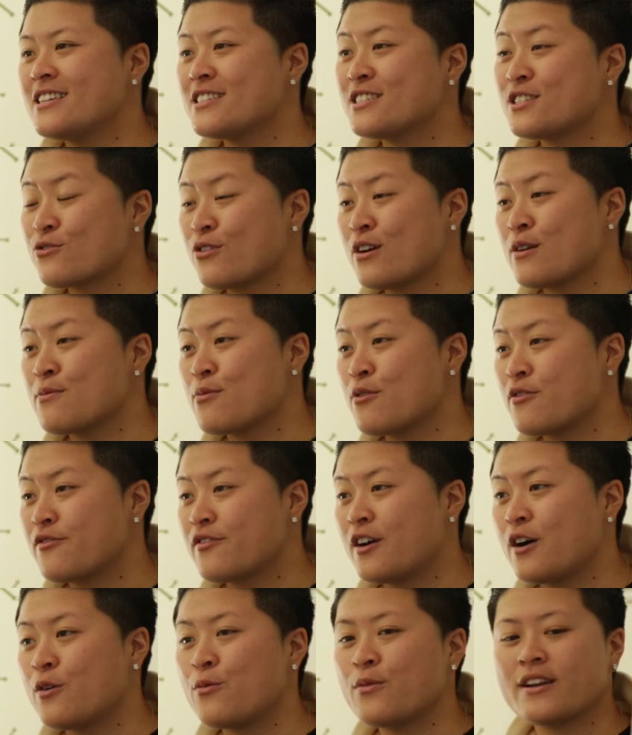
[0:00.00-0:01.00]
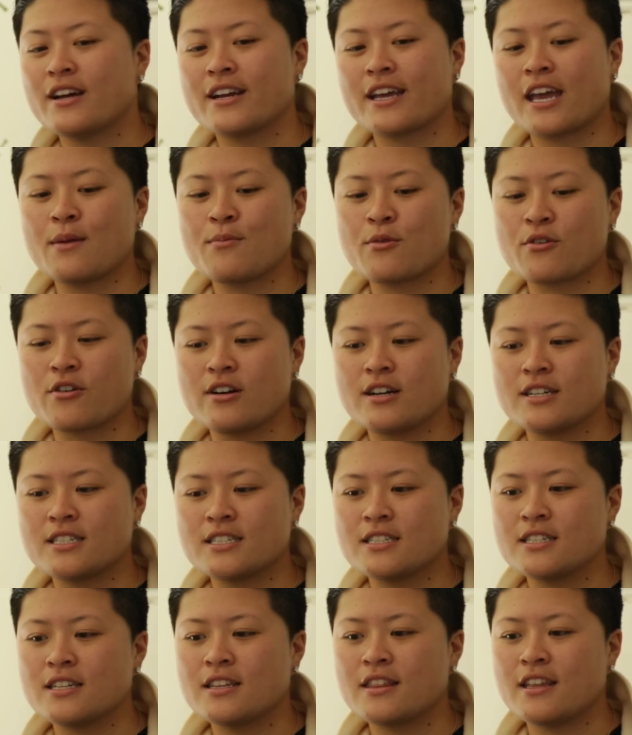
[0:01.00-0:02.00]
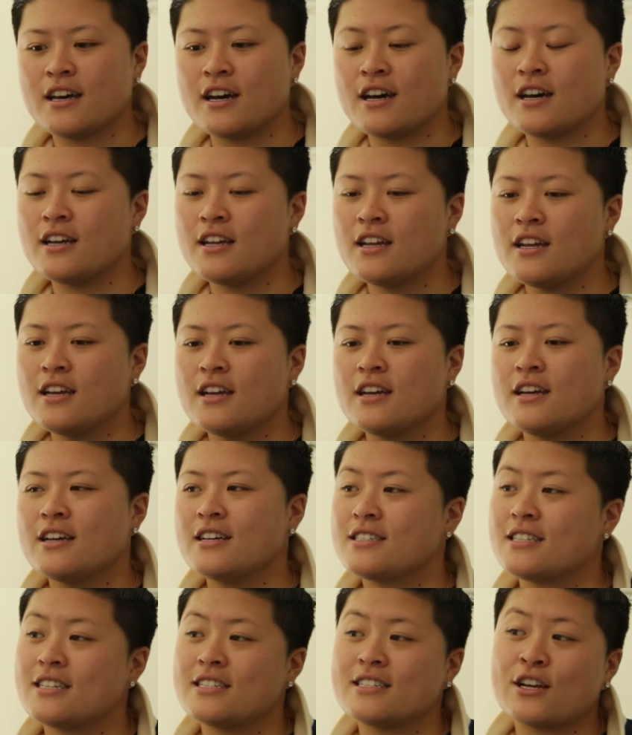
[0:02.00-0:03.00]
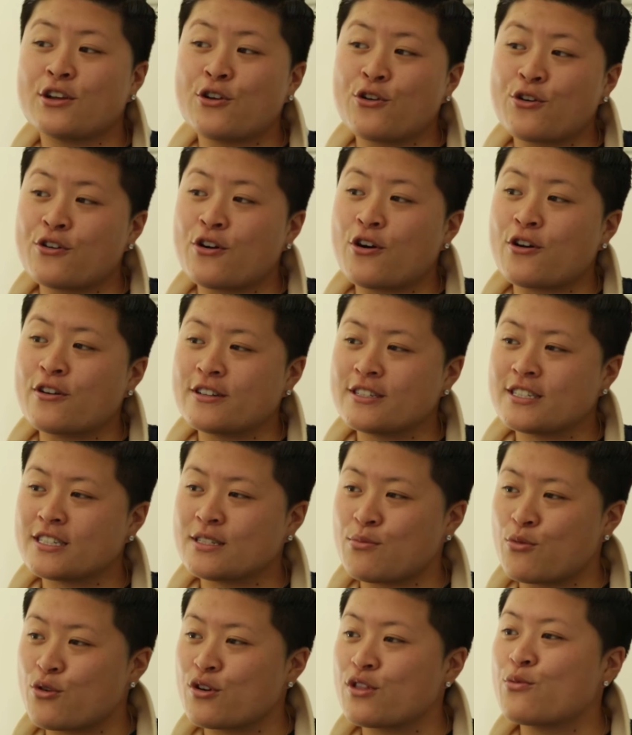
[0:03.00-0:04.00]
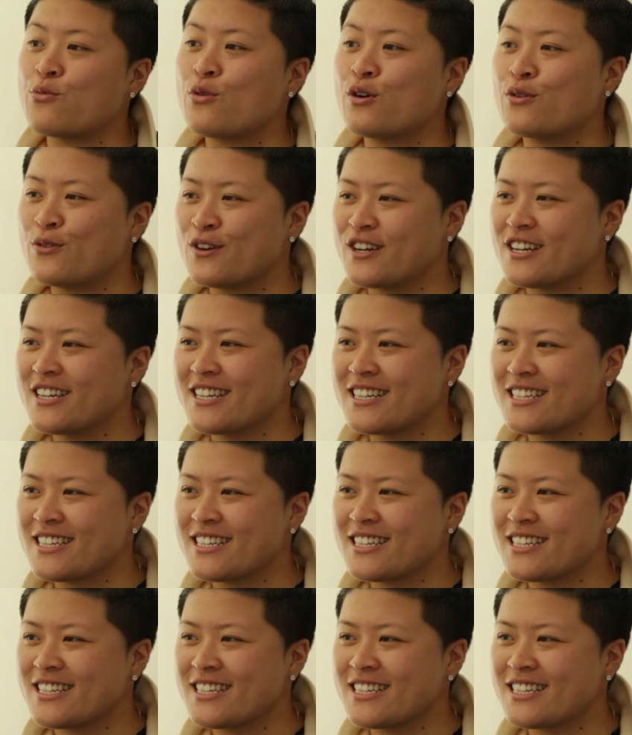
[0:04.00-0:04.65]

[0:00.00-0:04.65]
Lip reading: Instagram profile when I came across it, that it says that you're an artist in more than one way.